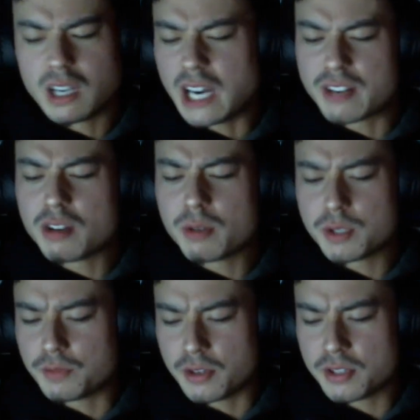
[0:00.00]
I don't know
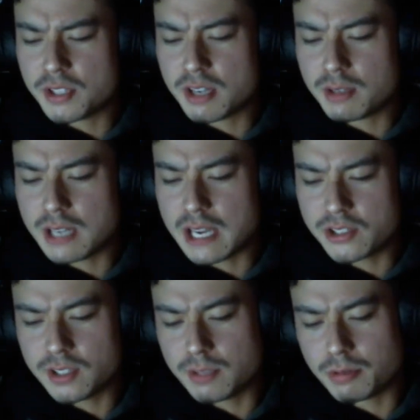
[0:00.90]
which version I would
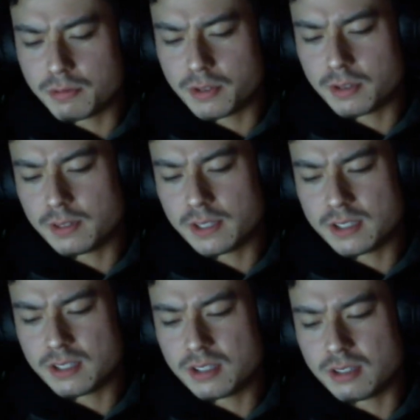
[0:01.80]
actually prefer to
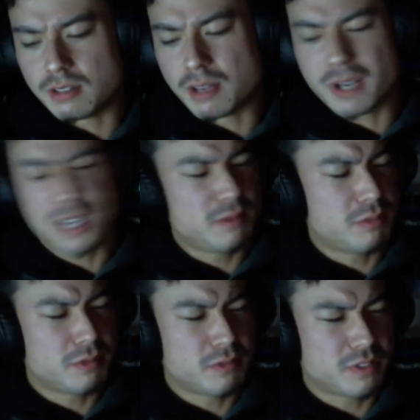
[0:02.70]
listen to. I might even
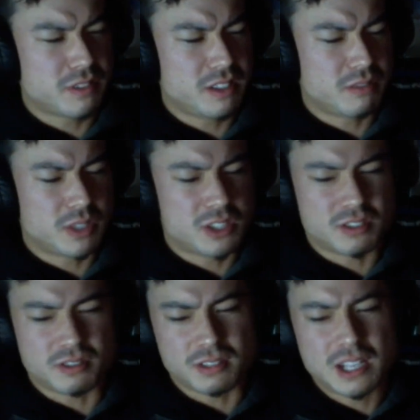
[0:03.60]
prefer the
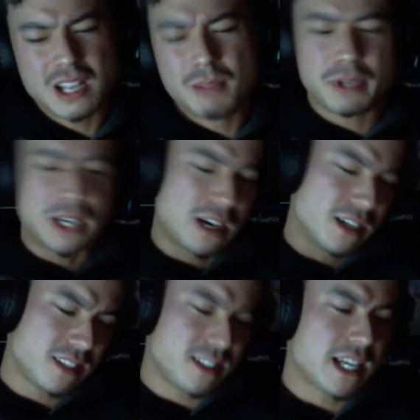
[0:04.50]
original. But
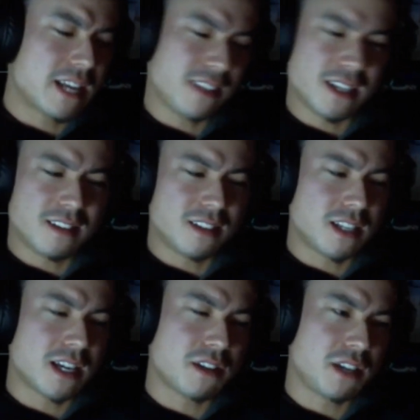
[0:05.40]
honestly, at the end of the
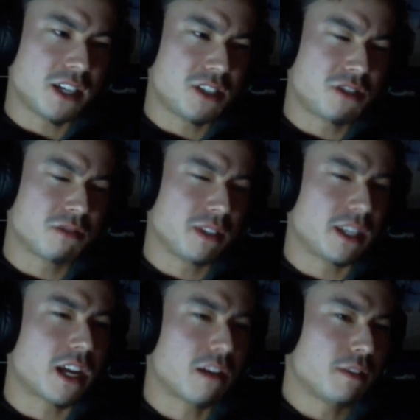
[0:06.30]
day, I think I just don't really
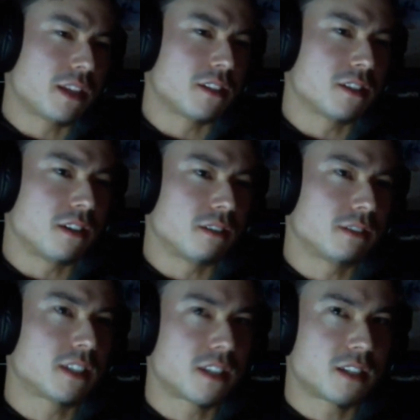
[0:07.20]
care for that song.
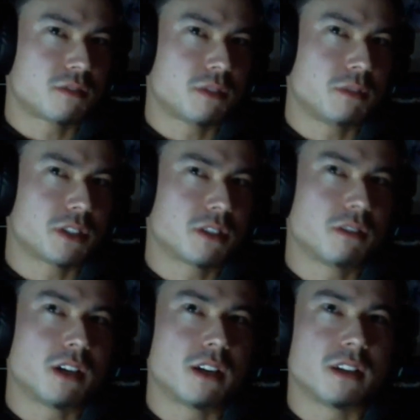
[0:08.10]
That's that's really what's
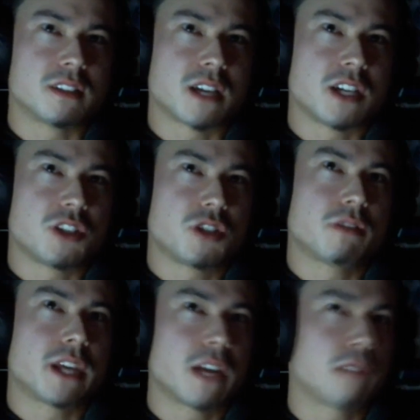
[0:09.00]
going on, is that I just
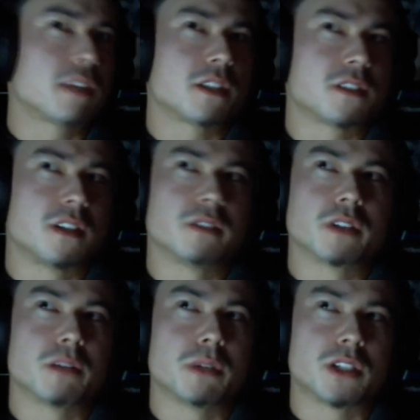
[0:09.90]
don't care for that song
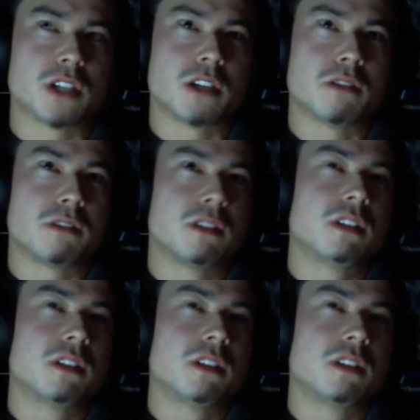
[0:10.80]
very much. I don't...